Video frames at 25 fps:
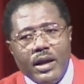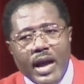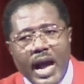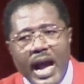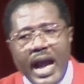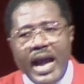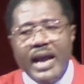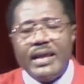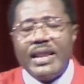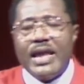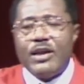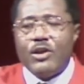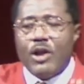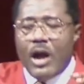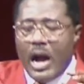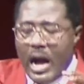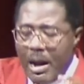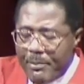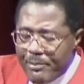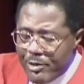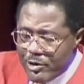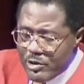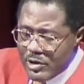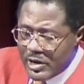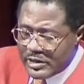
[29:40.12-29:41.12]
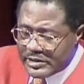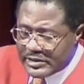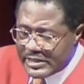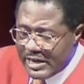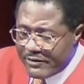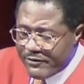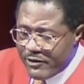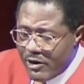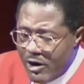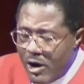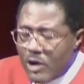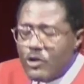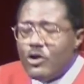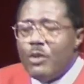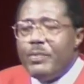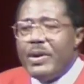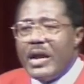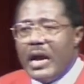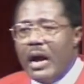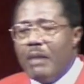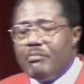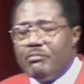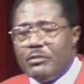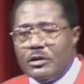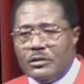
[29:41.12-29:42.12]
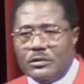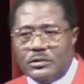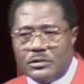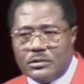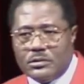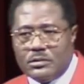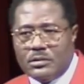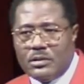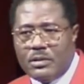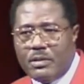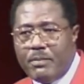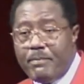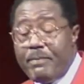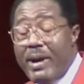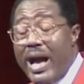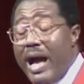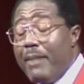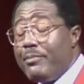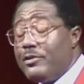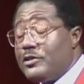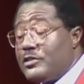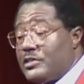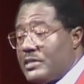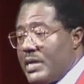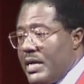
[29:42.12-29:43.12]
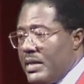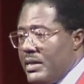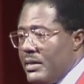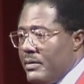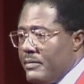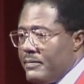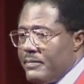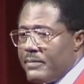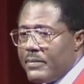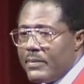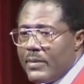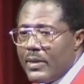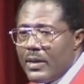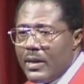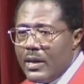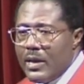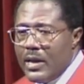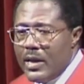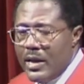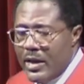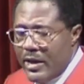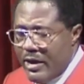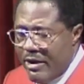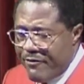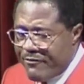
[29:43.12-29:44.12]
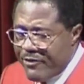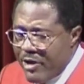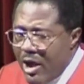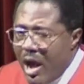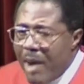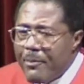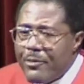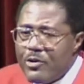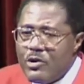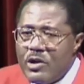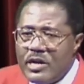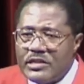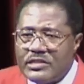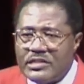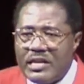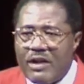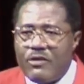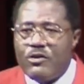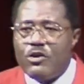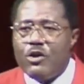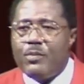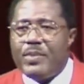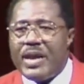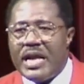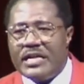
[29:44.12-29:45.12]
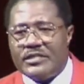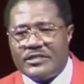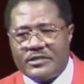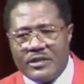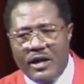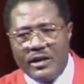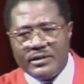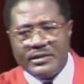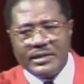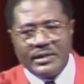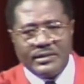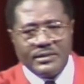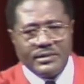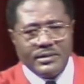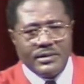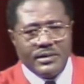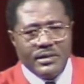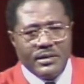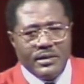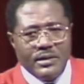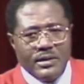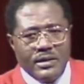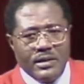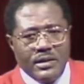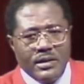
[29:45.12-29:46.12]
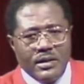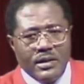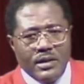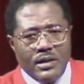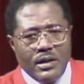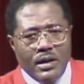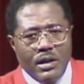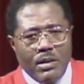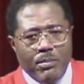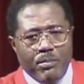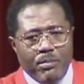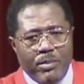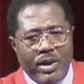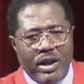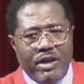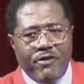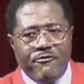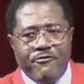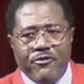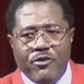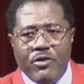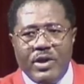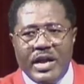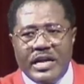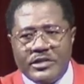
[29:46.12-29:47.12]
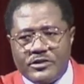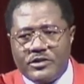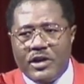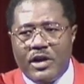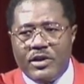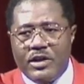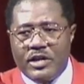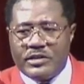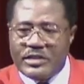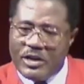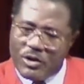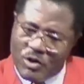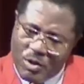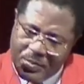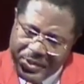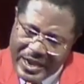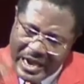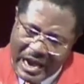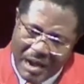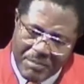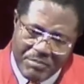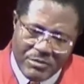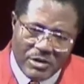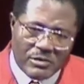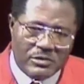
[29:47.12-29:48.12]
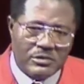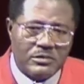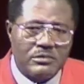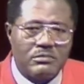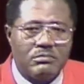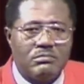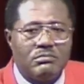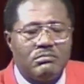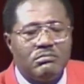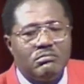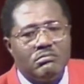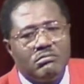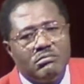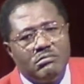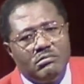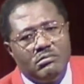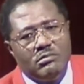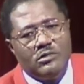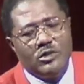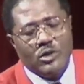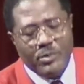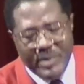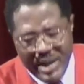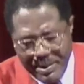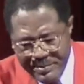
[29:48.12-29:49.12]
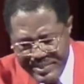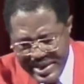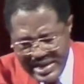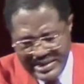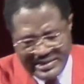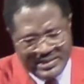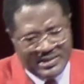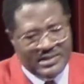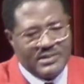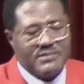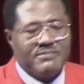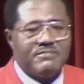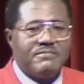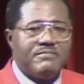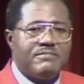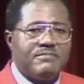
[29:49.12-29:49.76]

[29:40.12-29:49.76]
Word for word: Either you humble yourself or you'll be humbled. Bible said, if you humble yourself, you'll be exalted. But if you exalt yourself, you'll be humbled. You'll be abased.